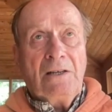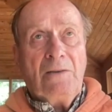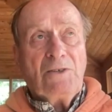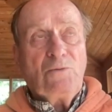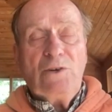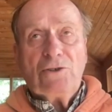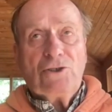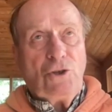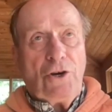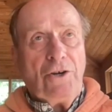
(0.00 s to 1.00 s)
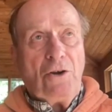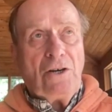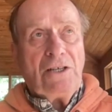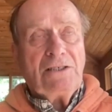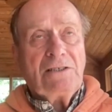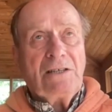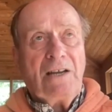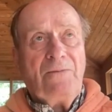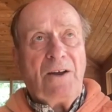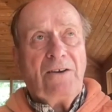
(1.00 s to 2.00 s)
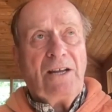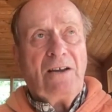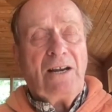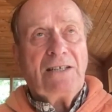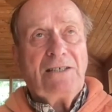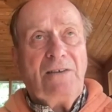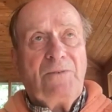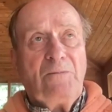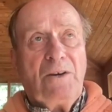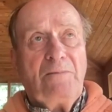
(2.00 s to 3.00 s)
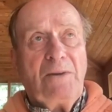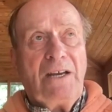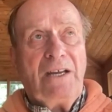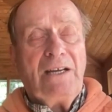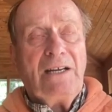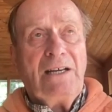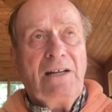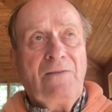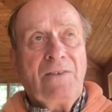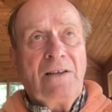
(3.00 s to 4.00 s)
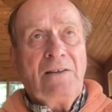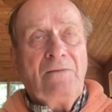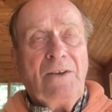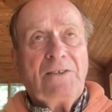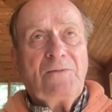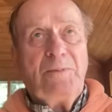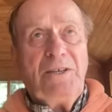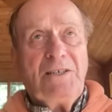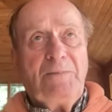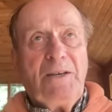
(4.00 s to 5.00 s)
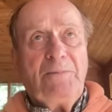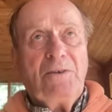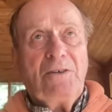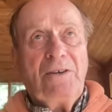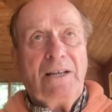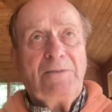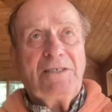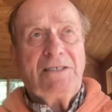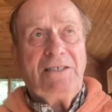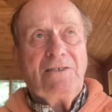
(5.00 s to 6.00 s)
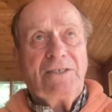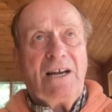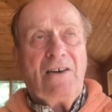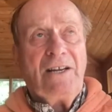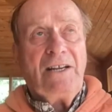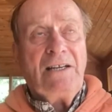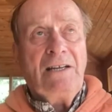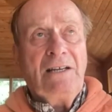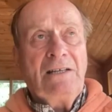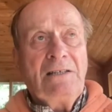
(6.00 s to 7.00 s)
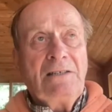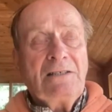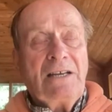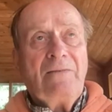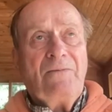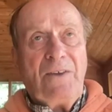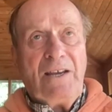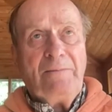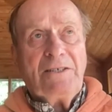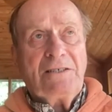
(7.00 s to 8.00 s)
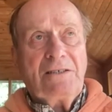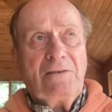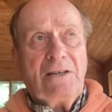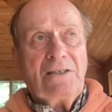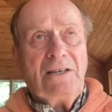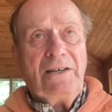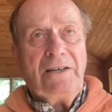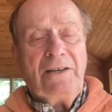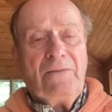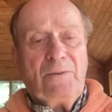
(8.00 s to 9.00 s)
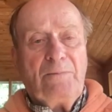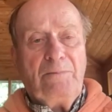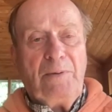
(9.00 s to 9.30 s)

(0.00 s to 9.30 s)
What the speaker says: it was real short notice. I found out actually from one of my Vets for Peace people. Her name is Seal Downing. She's kind of famous throughout the area here for